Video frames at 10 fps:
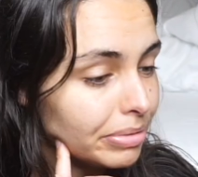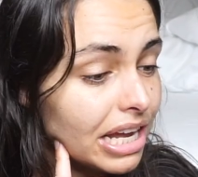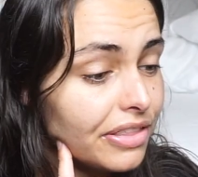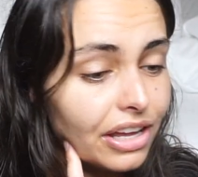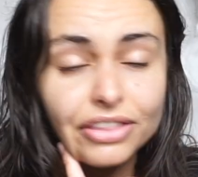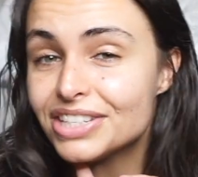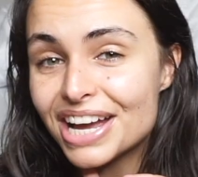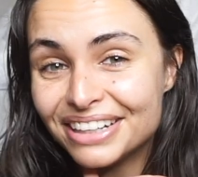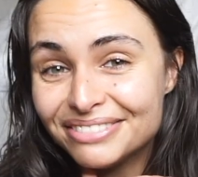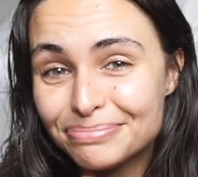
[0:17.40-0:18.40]
yeah, the other
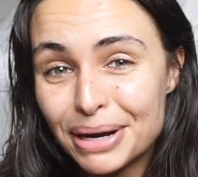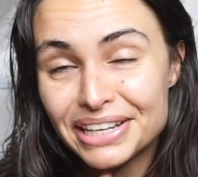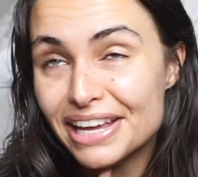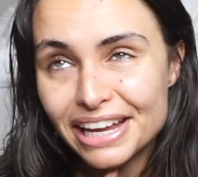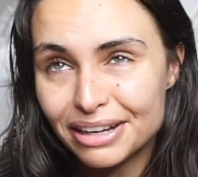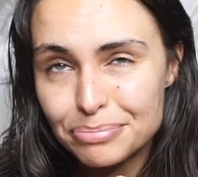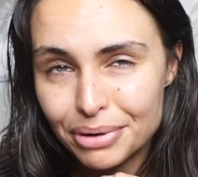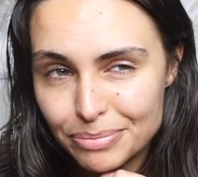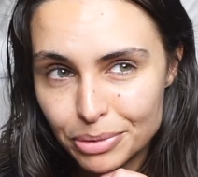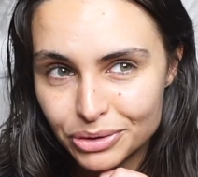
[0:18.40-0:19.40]
day, my king,
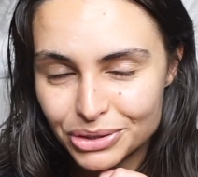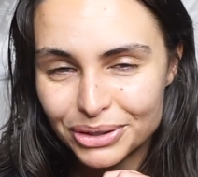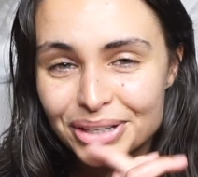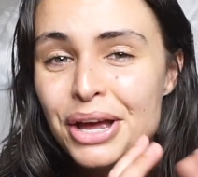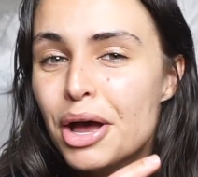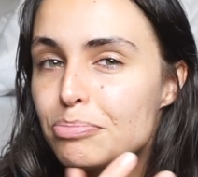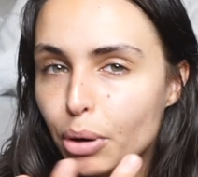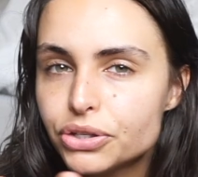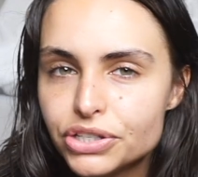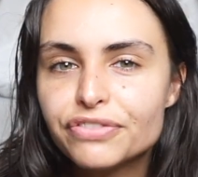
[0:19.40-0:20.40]
Brad Mondo,
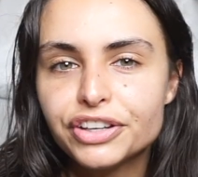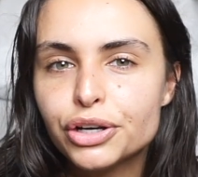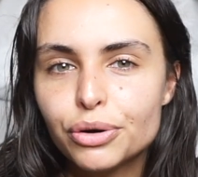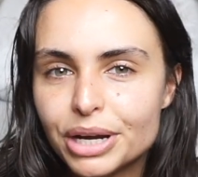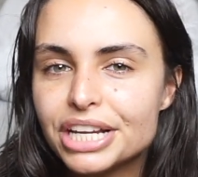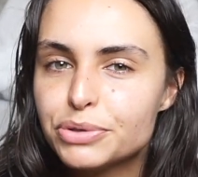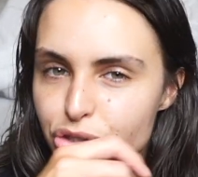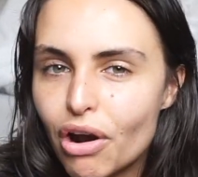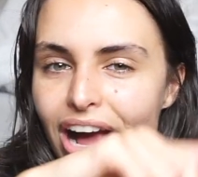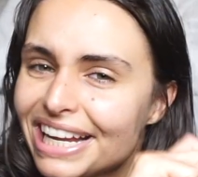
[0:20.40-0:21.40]
posted a video where he was
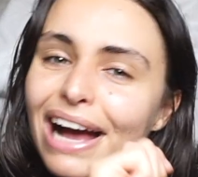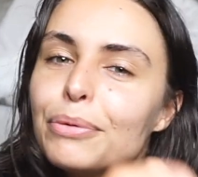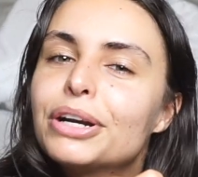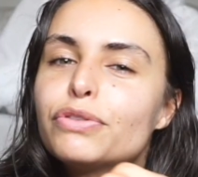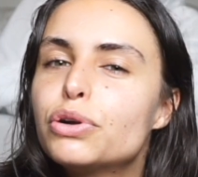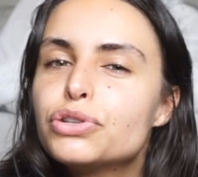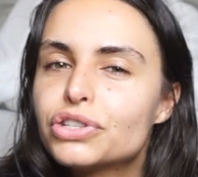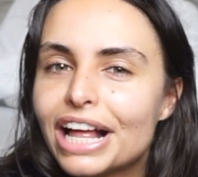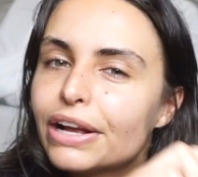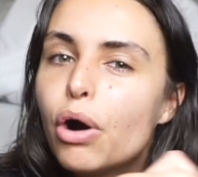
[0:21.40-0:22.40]
trying out one of those
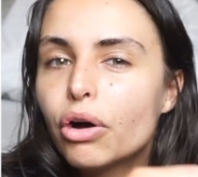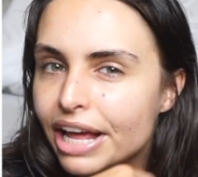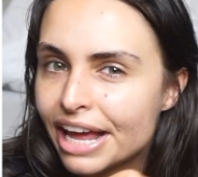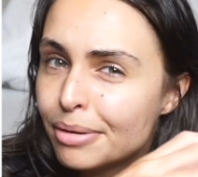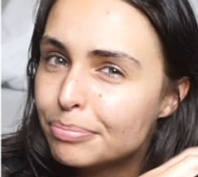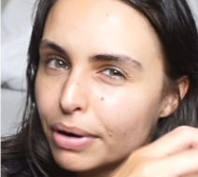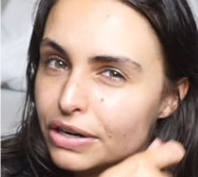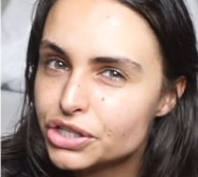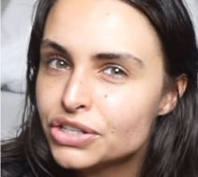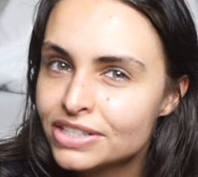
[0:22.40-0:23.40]
like hot air
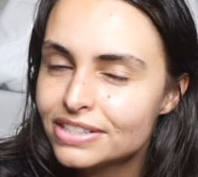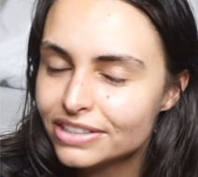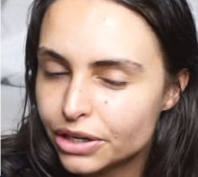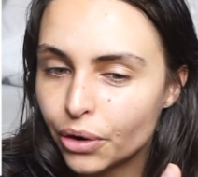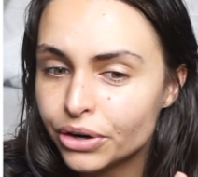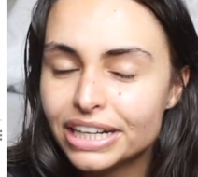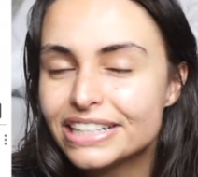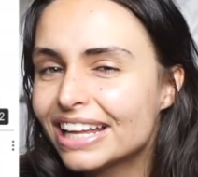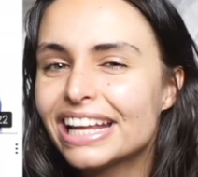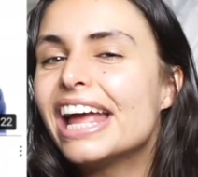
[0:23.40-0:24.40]
brushes, you know? It's
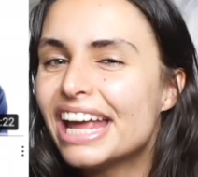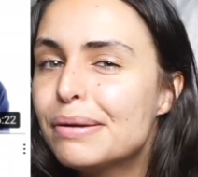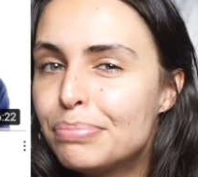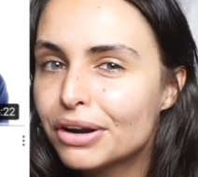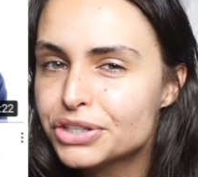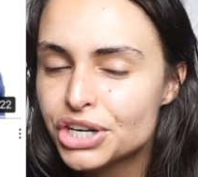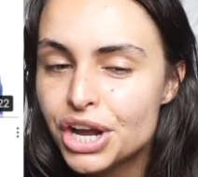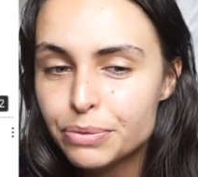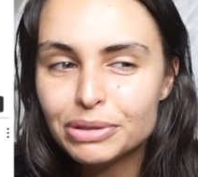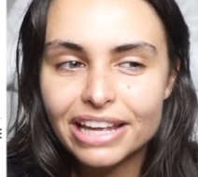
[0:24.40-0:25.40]
like a hairbrush
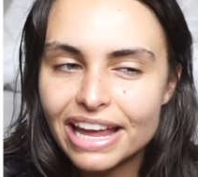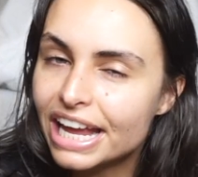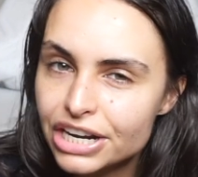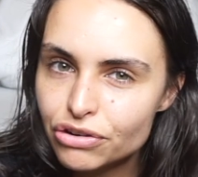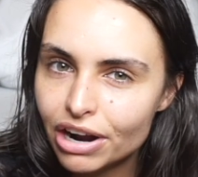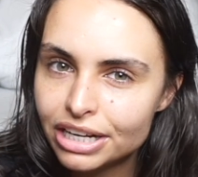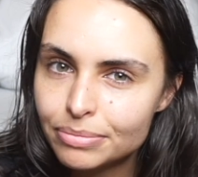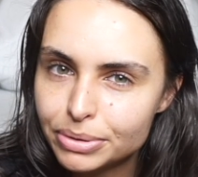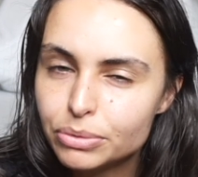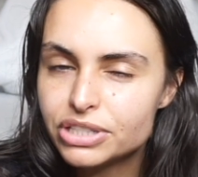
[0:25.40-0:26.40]
with the hairdryer
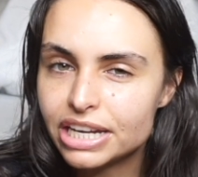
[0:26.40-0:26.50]
built